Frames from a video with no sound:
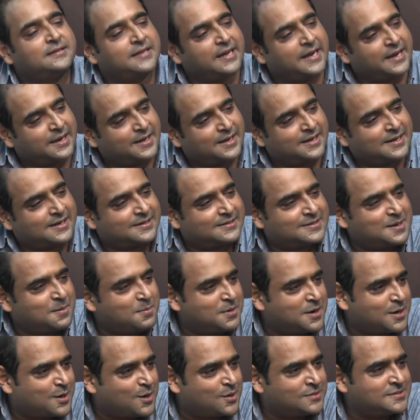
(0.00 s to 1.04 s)
Then I
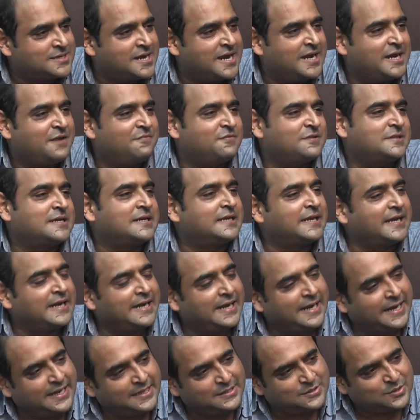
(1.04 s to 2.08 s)
stumbled across the idea for
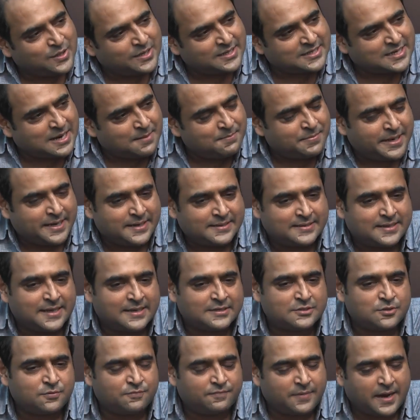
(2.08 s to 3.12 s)
thirteen D, so I completed
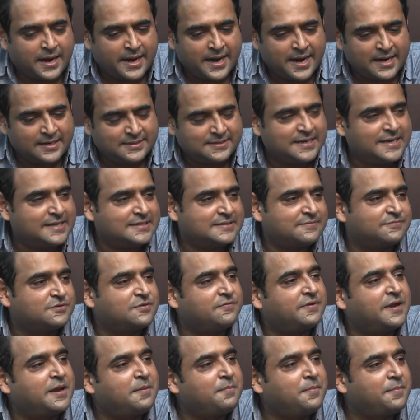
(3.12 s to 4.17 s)
that. So I had three scripts.
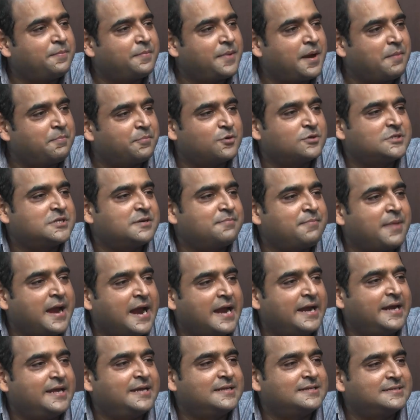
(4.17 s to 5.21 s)
So when I'm approaching
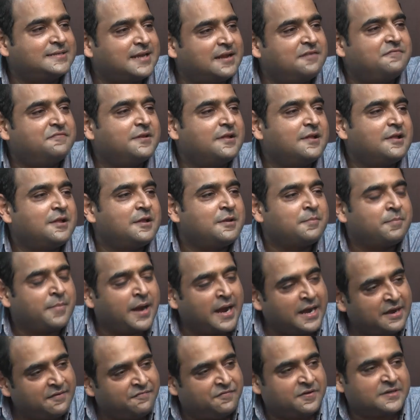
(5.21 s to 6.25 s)
Maddie itself,
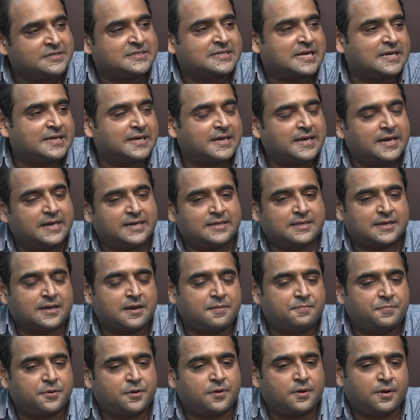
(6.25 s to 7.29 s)
Maddie first got the
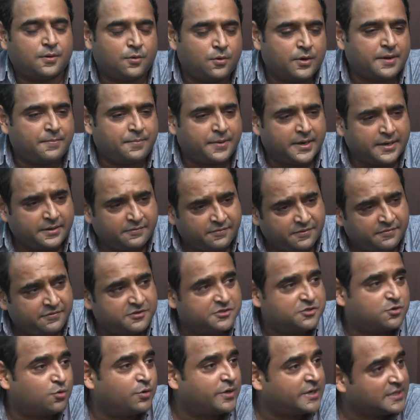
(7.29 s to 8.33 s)
kapra, okay, but when we
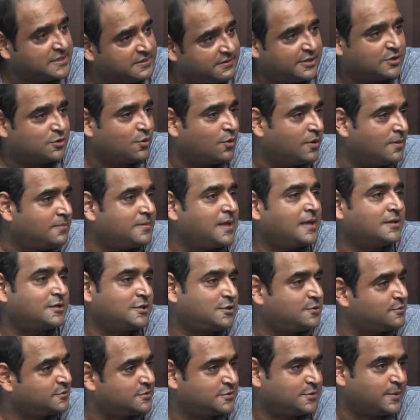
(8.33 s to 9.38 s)
were shooting, so I told him the
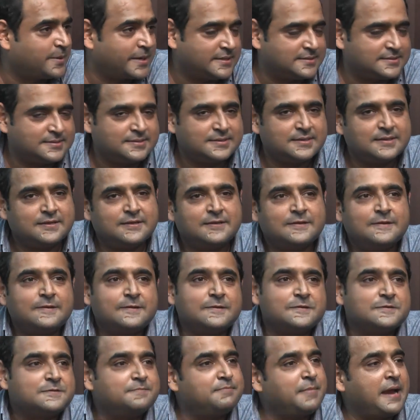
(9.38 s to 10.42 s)
other two stories.
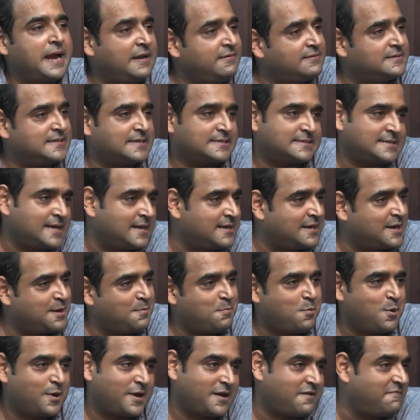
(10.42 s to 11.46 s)
So Maddie was excited
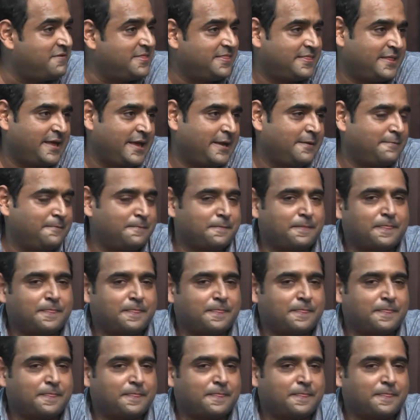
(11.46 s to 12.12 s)
about it even then.